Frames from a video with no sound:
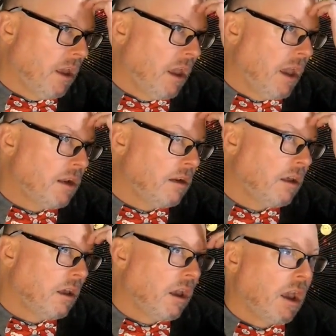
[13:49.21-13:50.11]
And
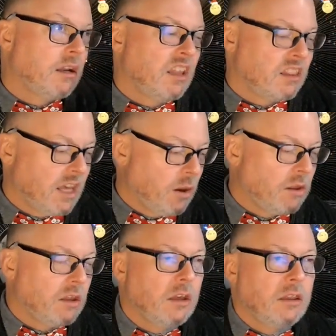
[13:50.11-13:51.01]

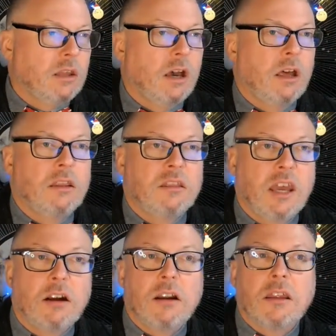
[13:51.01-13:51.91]

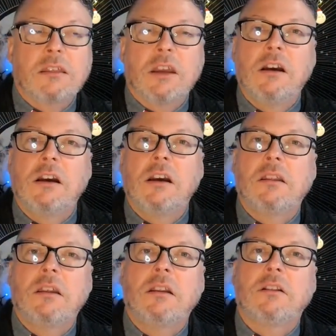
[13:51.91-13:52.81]
their
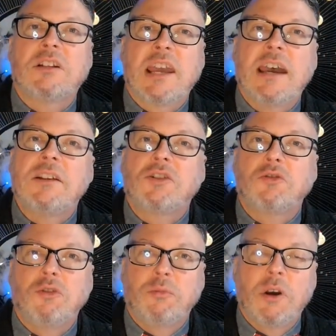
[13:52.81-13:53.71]
little dance
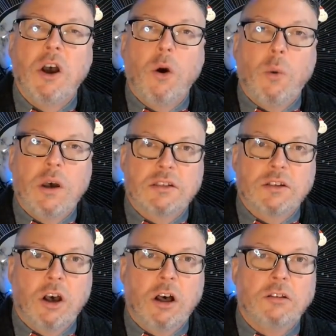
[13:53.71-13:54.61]
group was
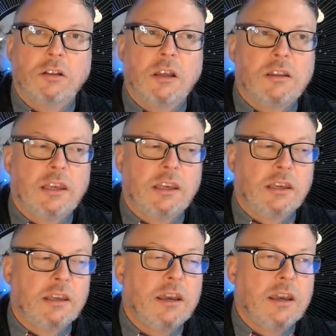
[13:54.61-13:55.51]
called the